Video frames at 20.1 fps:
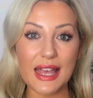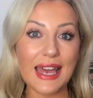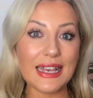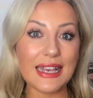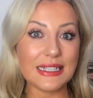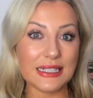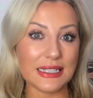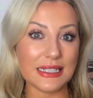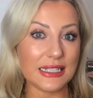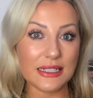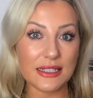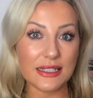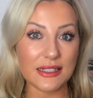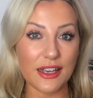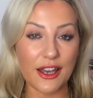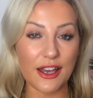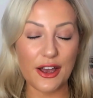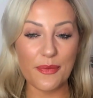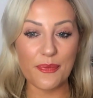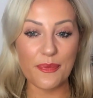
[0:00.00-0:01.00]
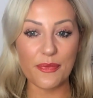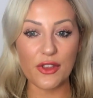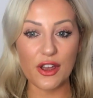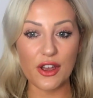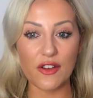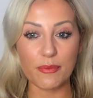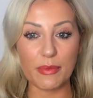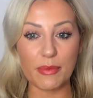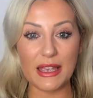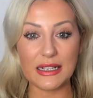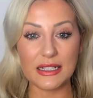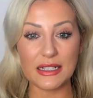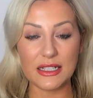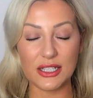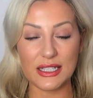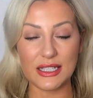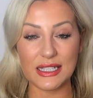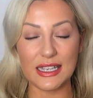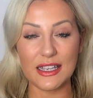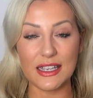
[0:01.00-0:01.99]
cases that have been
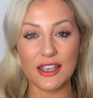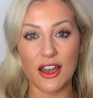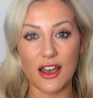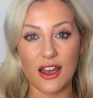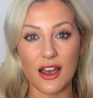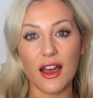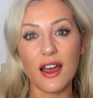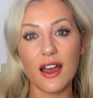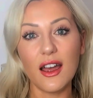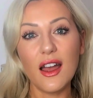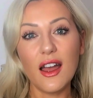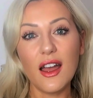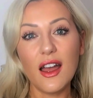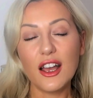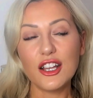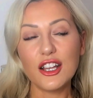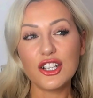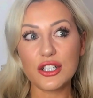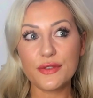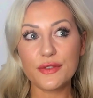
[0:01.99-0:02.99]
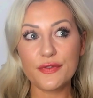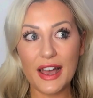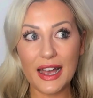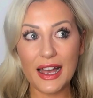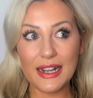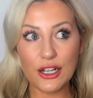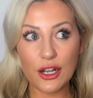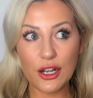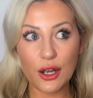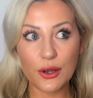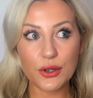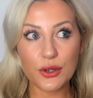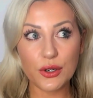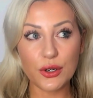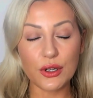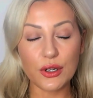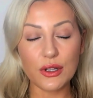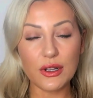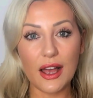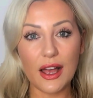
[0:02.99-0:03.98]
to see her. She's fairly
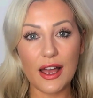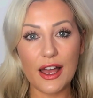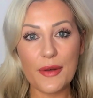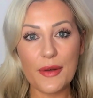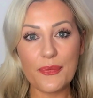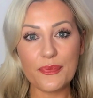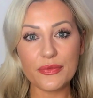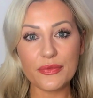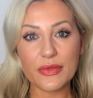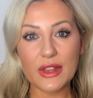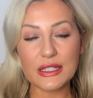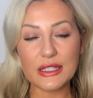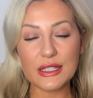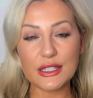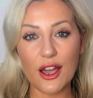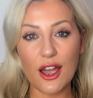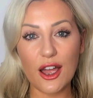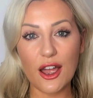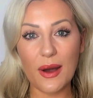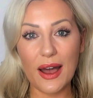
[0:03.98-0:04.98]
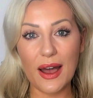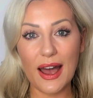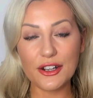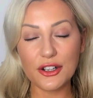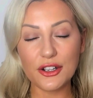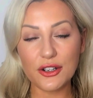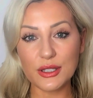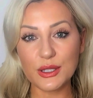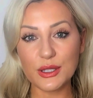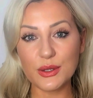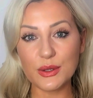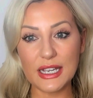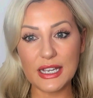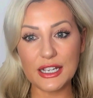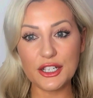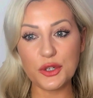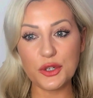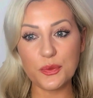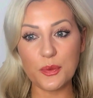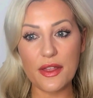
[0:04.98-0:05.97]
local, so I had a
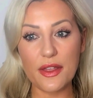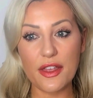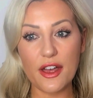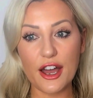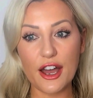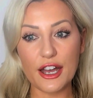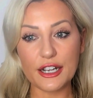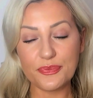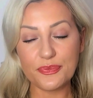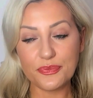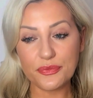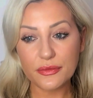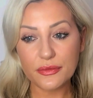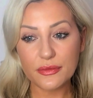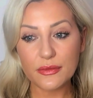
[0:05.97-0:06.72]
consultation with her.